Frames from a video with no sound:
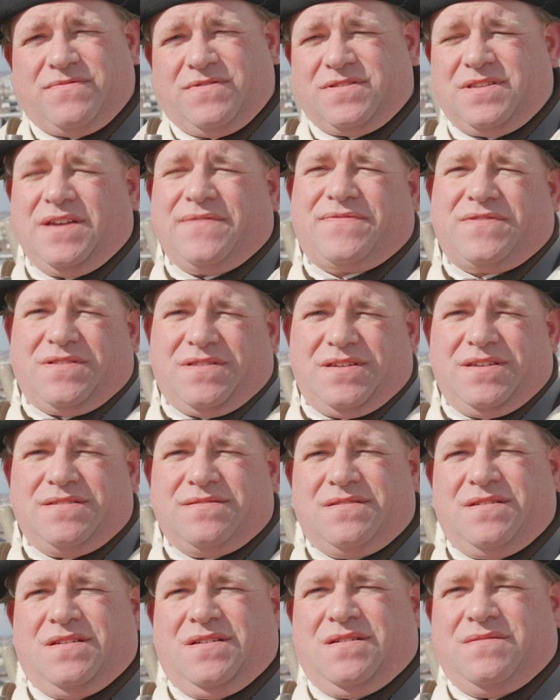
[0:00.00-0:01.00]
will
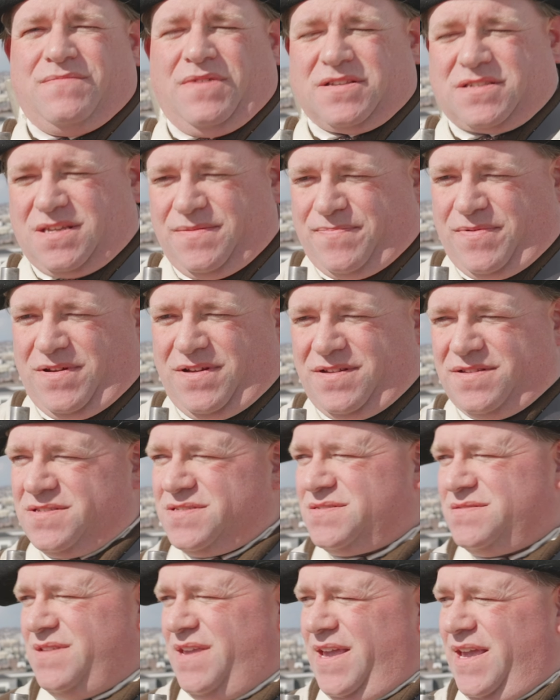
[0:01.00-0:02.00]
definitely, musket
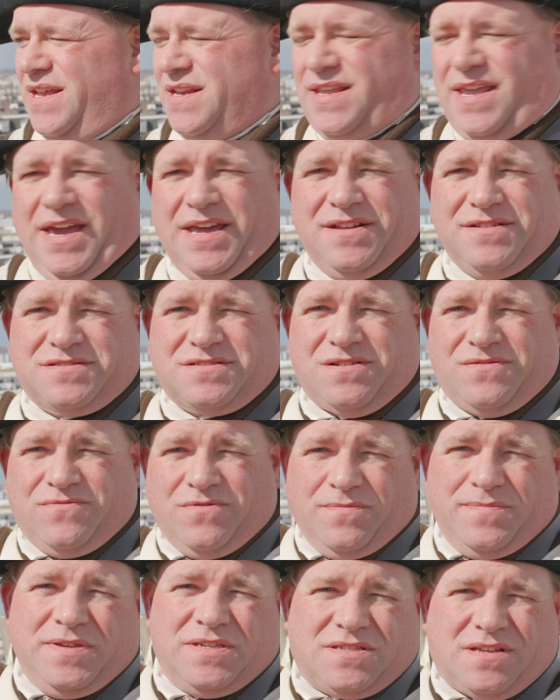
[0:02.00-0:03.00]
balls and canister
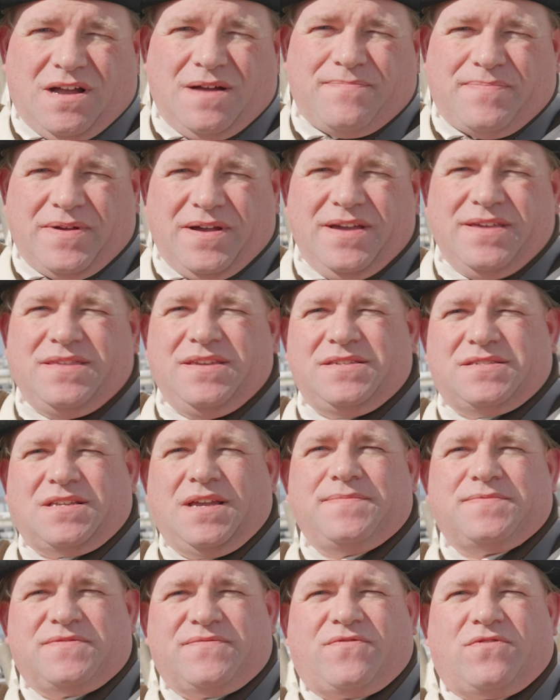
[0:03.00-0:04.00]
will be stopped by these
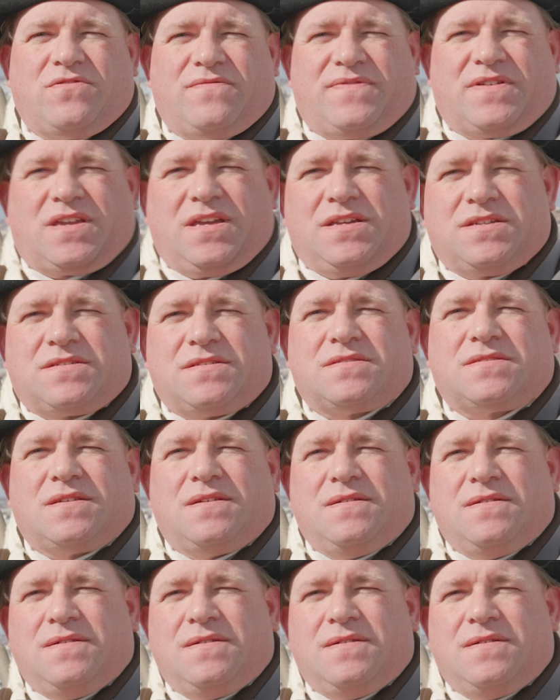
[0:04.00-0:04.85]
types of fortifications.